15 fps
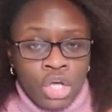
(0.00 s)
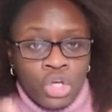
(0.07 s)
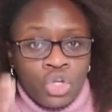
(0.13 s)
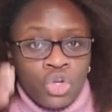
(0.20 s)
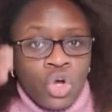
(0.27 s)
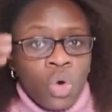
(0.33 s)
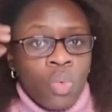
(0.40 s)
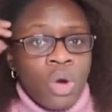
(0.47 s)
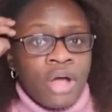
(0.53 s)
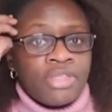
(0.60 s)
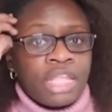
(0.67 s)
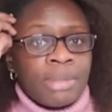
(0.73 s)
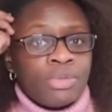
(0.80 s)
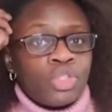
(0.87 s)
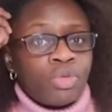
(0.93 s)
You don't
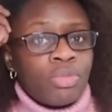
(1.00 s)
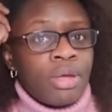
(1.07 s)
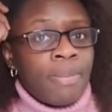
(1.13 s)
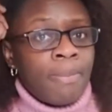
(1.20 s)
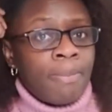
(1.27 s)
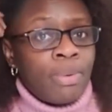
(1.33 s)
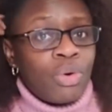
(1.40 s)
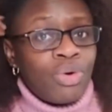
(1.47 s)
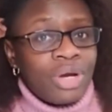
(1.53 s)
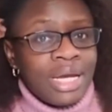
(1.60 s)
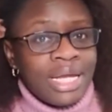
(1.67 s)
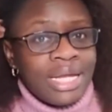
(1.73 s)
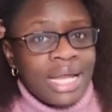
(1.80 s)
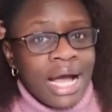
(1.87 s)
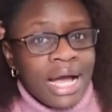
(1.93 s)
want them to be
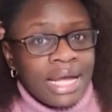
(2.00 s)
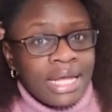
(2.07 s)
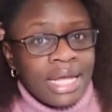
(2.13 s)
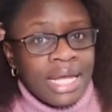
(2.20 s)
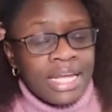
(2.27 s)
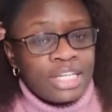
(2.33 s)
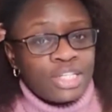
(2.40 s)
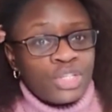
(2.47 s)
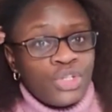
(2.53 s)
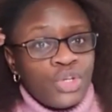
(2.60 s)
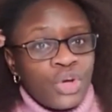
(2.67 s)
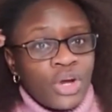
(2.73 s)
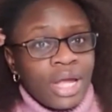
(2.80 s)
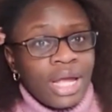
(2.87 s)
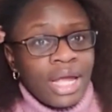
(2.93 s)
pulling against
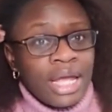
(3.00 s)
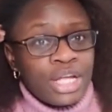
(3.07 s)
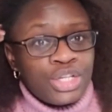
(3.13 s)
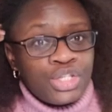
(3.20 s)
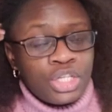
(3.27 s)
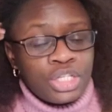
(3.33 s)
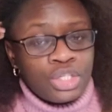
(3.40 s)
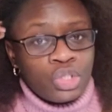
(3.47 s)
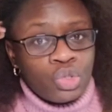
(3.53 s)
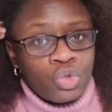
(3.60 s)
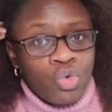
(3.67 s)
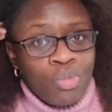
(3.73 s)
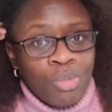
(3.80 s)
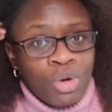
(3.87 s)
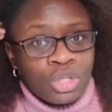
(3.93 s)
your edges
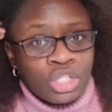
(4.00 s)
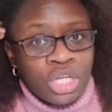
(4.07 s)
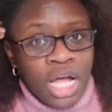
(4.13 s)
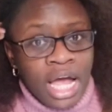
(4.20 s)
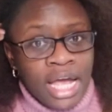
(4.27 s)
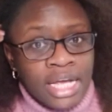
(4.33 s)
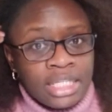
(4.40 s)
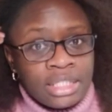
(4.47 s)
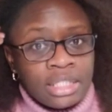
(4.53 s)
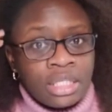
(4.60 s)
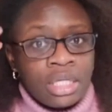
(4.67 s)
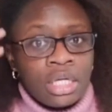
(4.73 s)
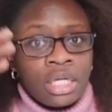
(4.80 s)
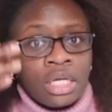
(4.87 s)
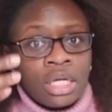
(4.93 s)
too much, guys.